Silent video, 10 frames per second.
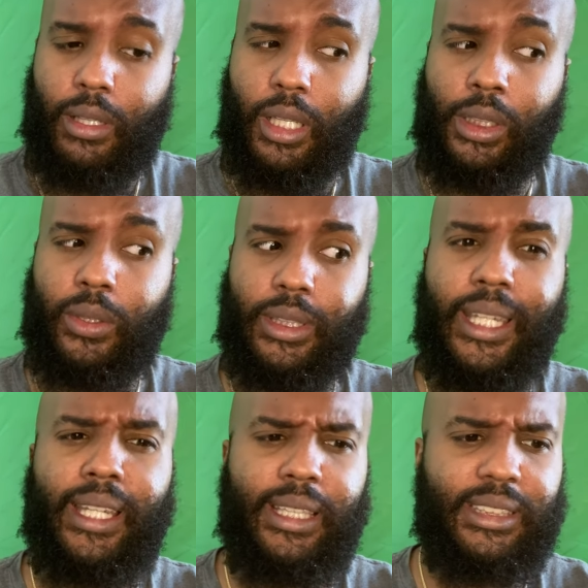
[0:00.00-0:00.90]
I know,
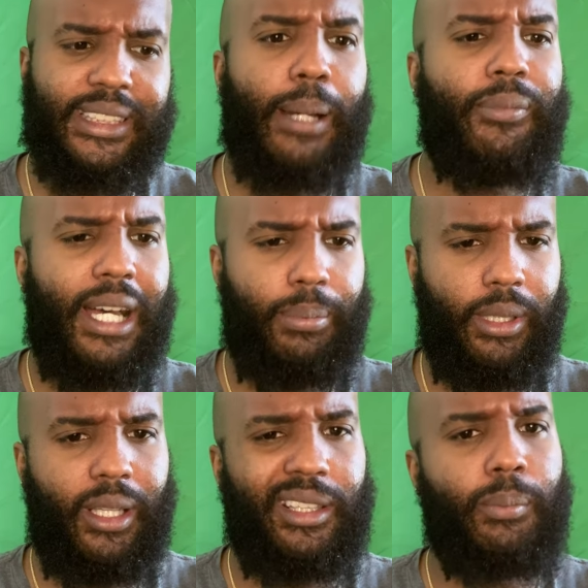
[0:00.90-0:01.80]
yeah, he's top five
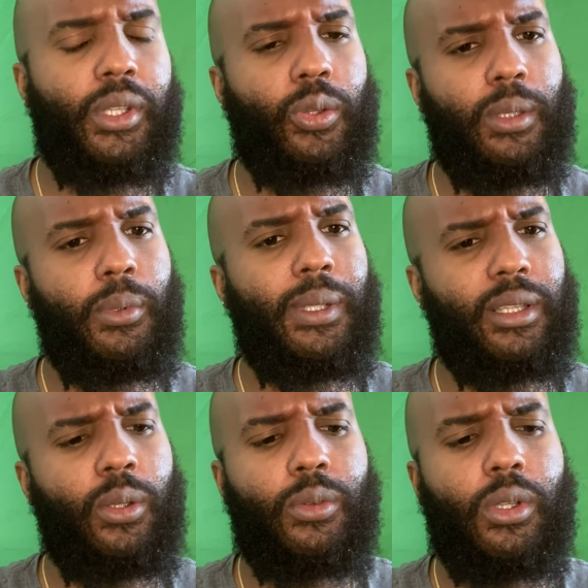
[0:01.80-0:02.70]
player, number three
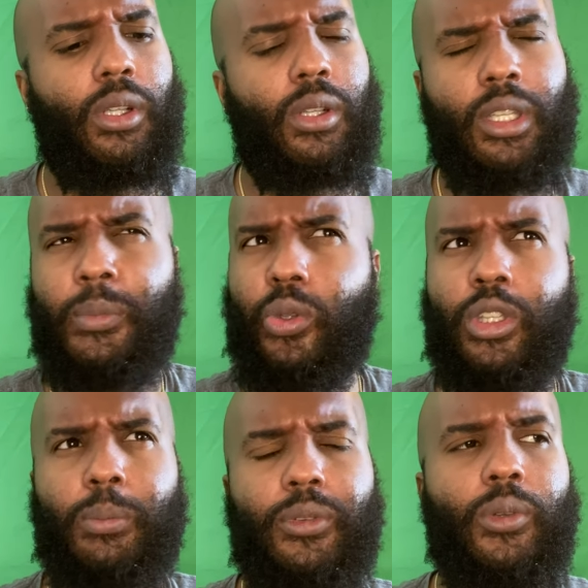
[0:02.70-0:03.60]
player overall, or number three,
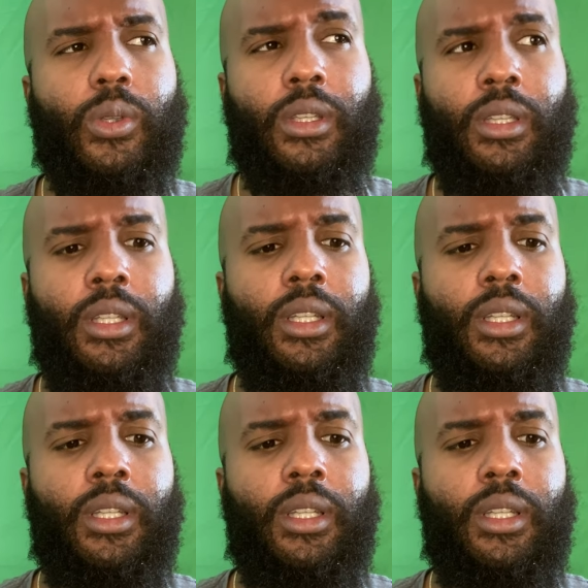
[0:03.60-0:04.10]
number four.